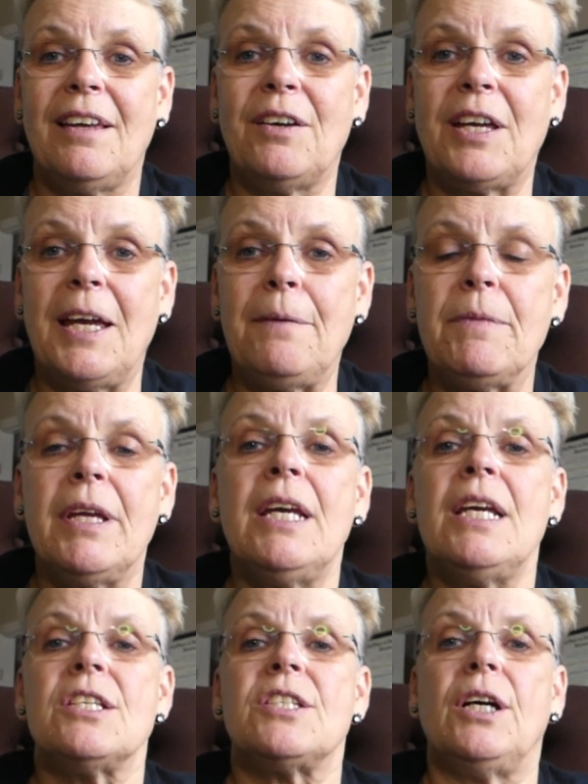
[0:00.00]
Okay,
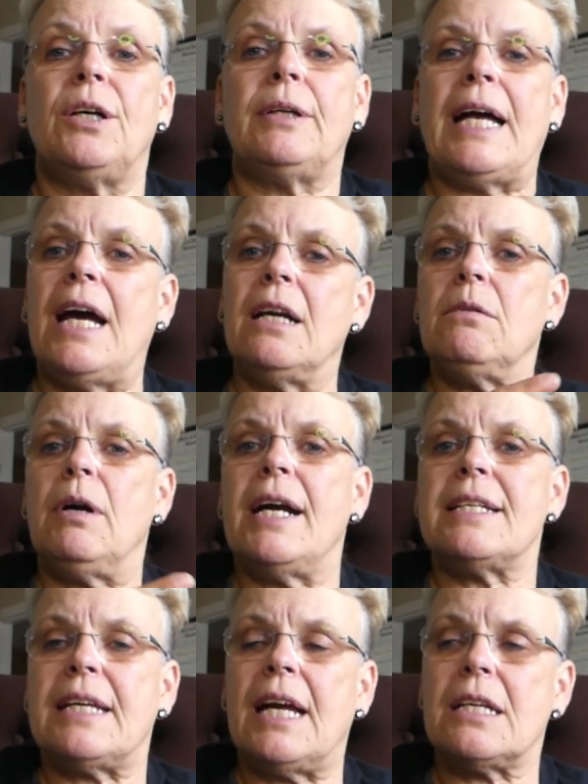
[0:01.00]
so how do
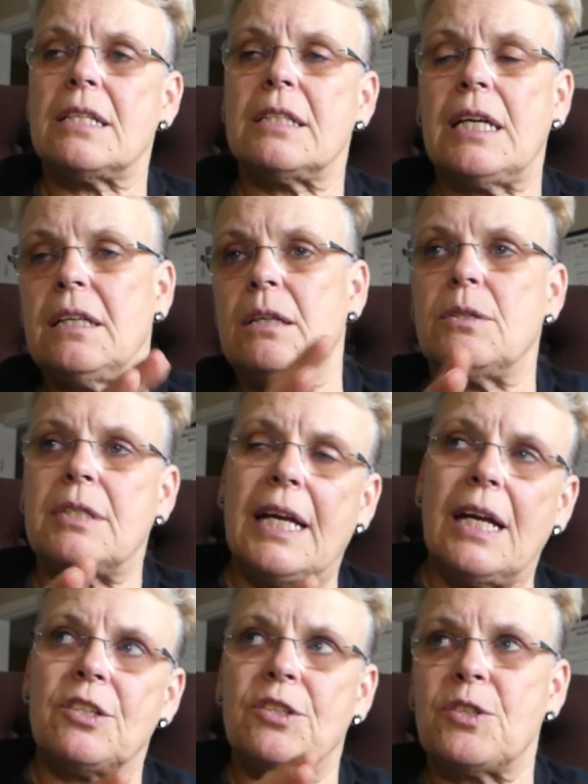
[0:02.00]
you
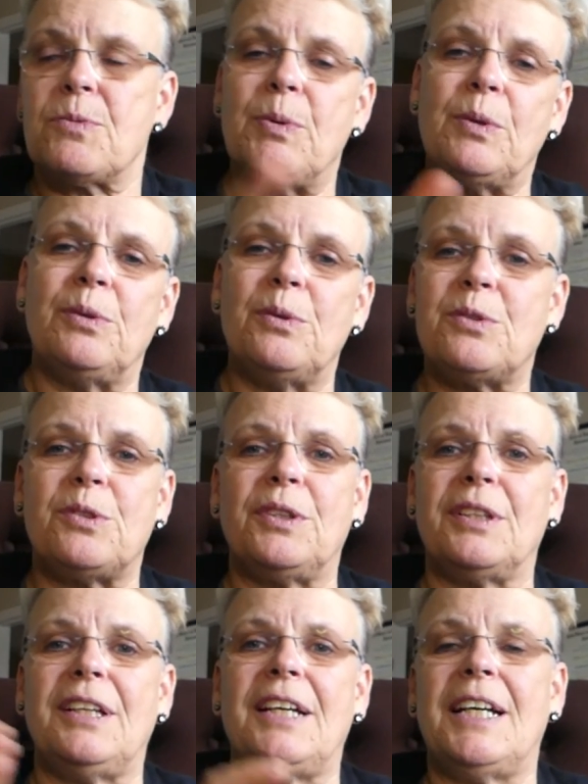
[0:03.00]
attach your spoon lure to
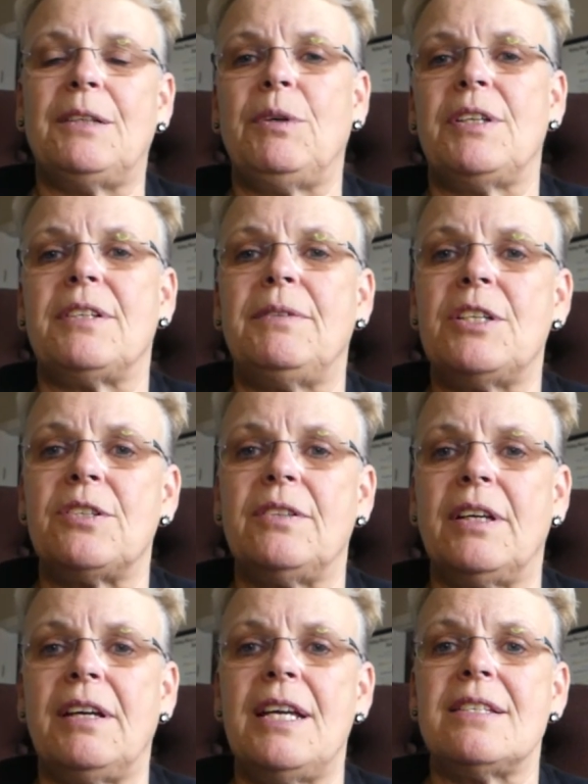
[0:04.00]
your line? Well, as I
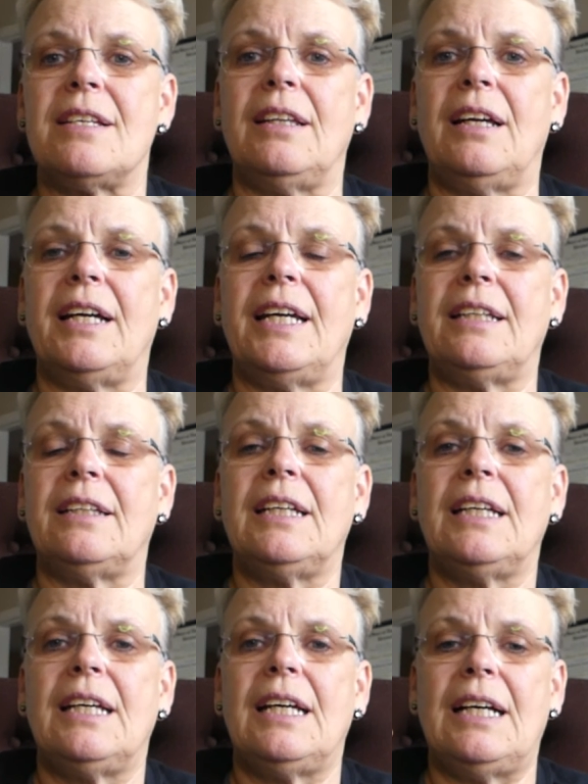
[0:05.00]
mentioned, there is a line,
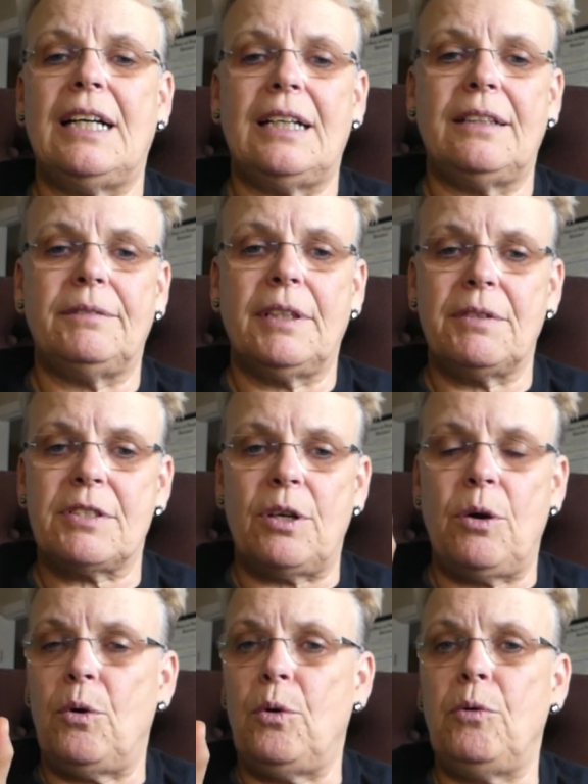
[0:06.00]
there is a
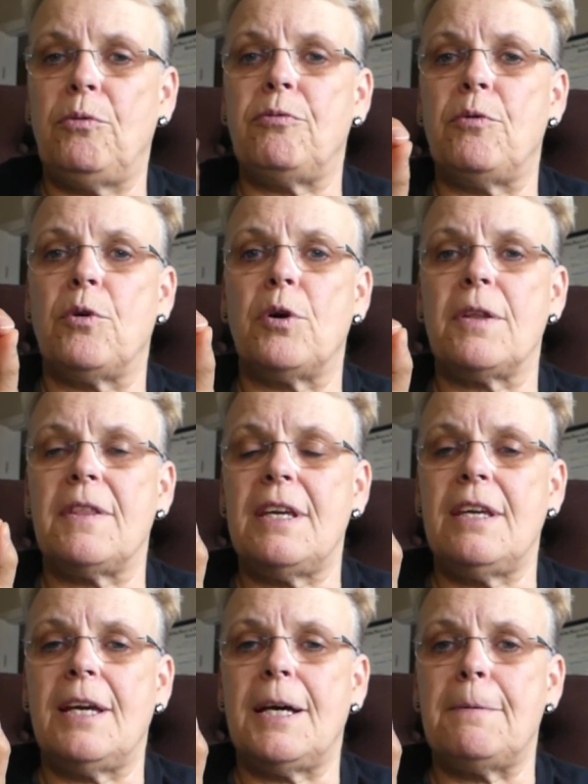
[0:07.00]
hole for
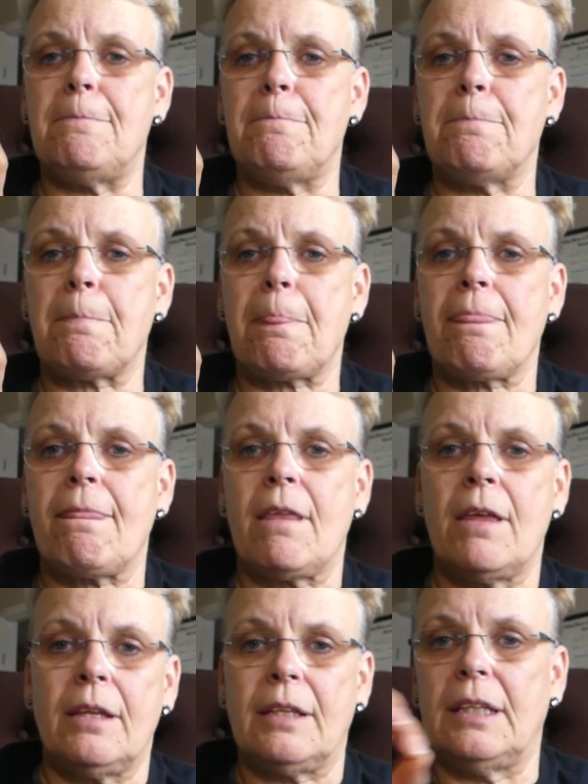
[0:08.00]
the
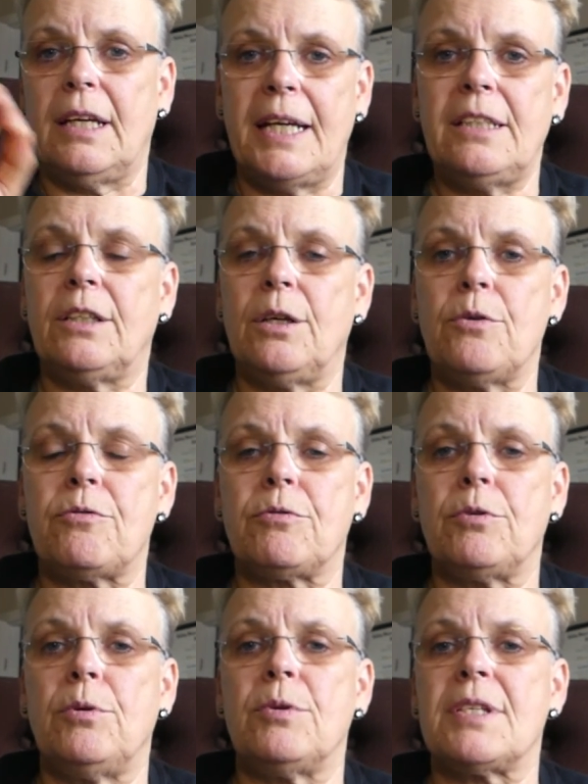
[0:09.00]
line to go
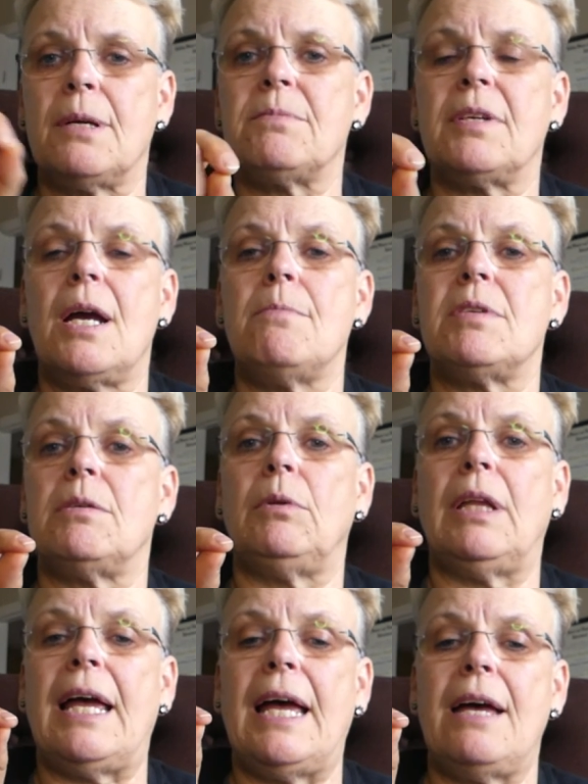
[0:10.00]
through. Sometimes it
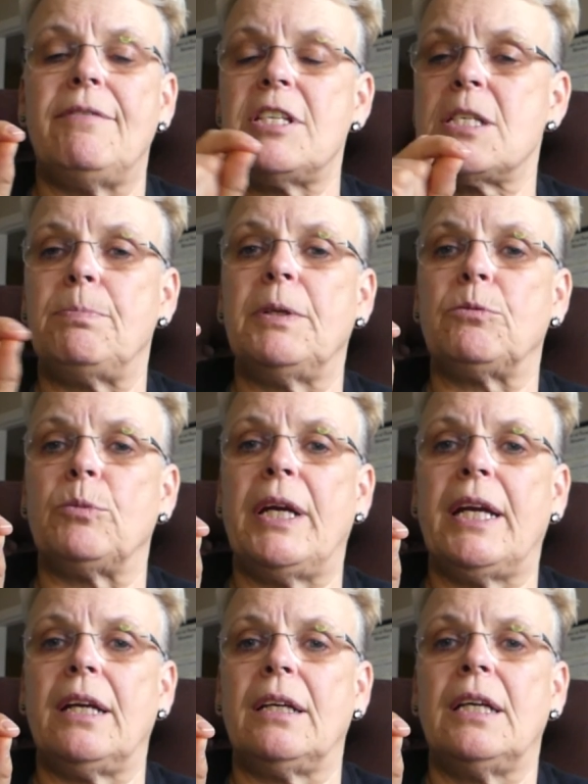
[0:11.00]
will have a split
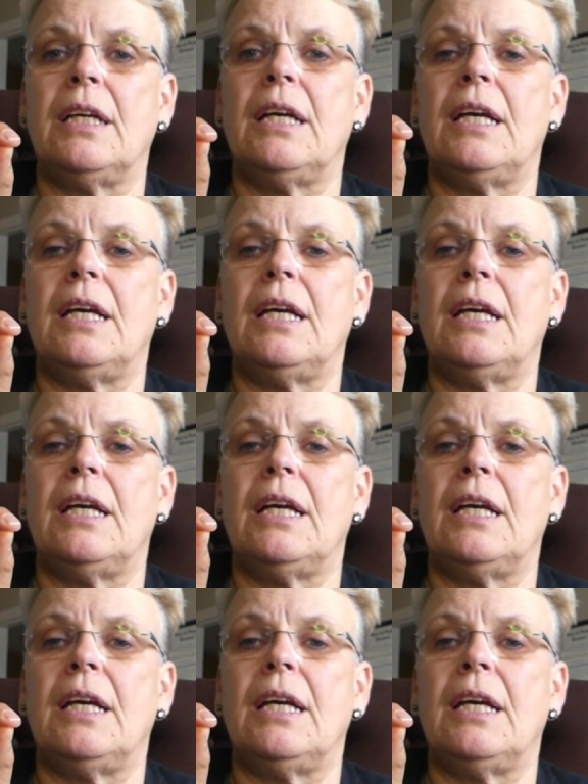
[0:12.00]
ring.